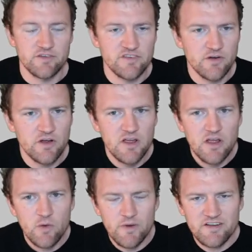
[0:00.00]
So
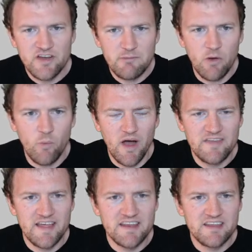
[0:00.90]
we're going to talk about why
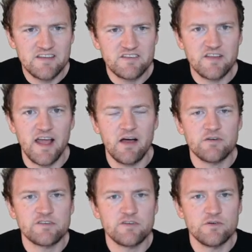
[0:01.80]
that is, how
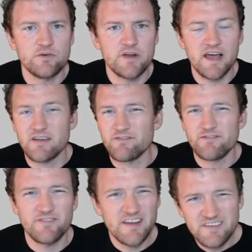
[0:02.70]
to kind of
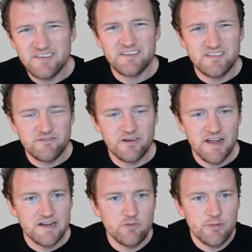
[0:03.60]
fix it, for
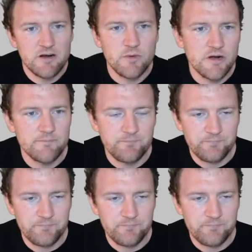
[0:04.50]
lack of a better word,